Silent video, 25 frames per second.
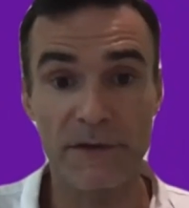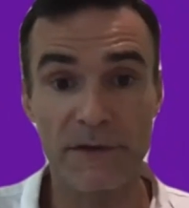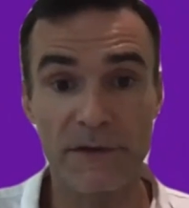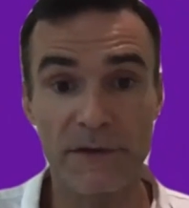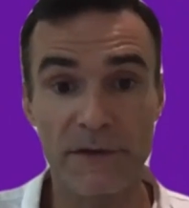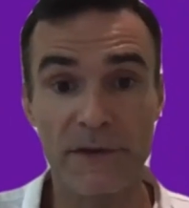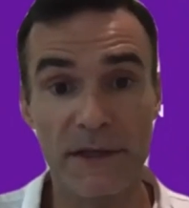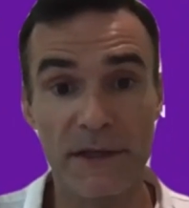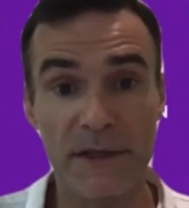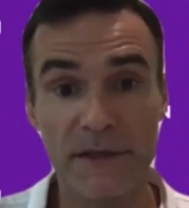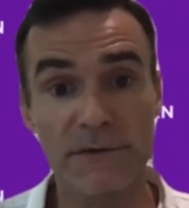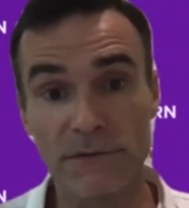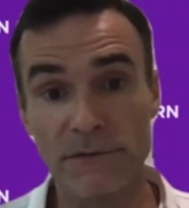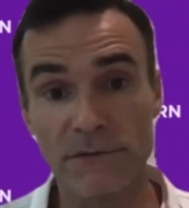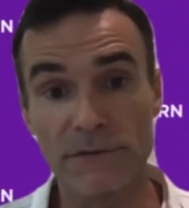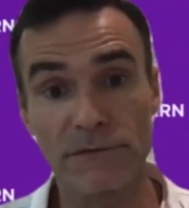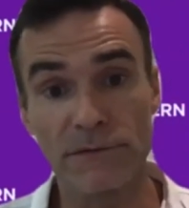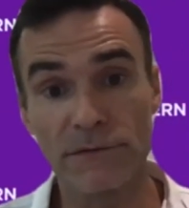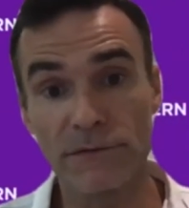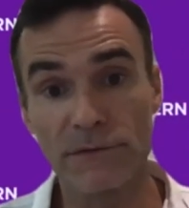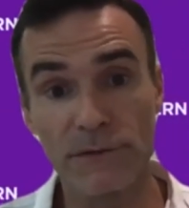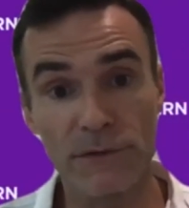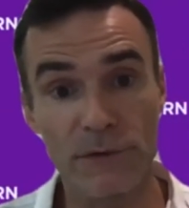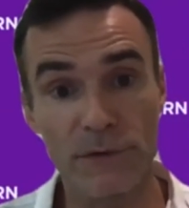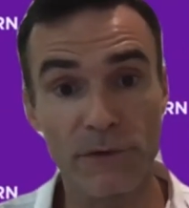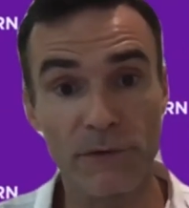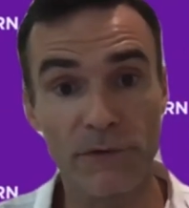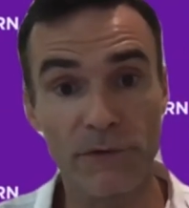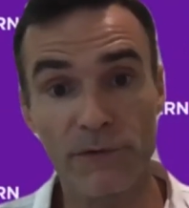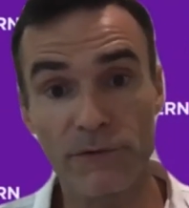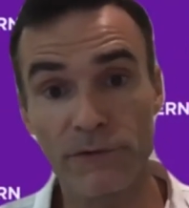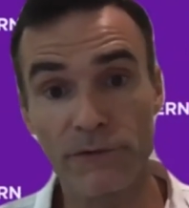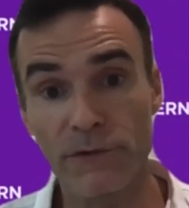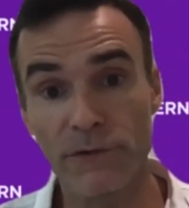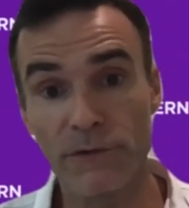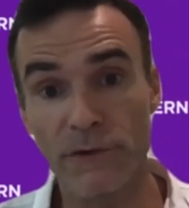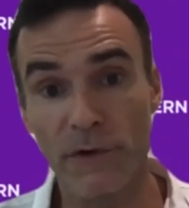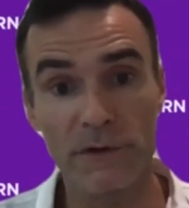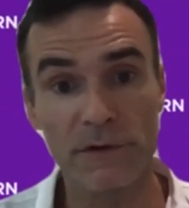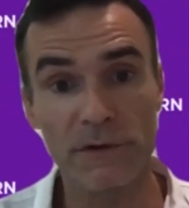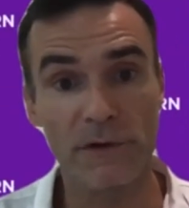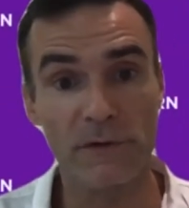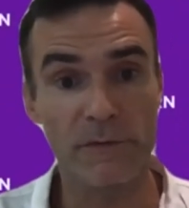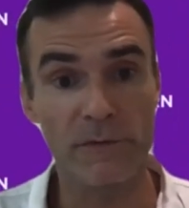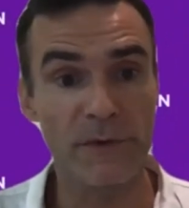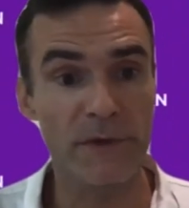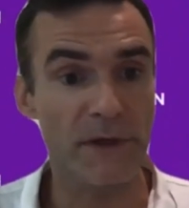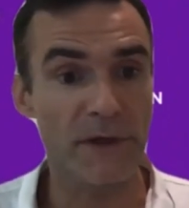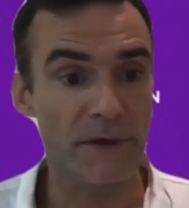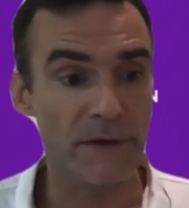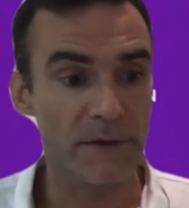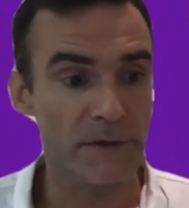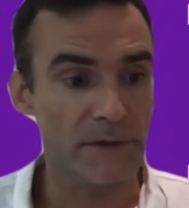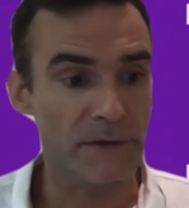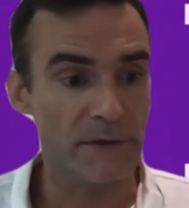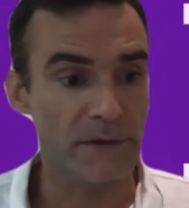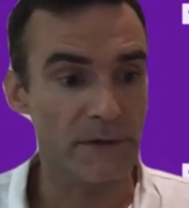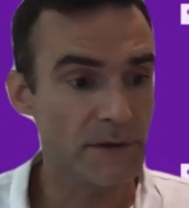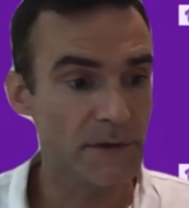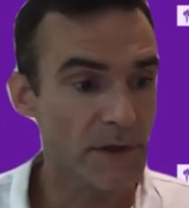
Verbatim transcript: debt to, to go through the lockdown period.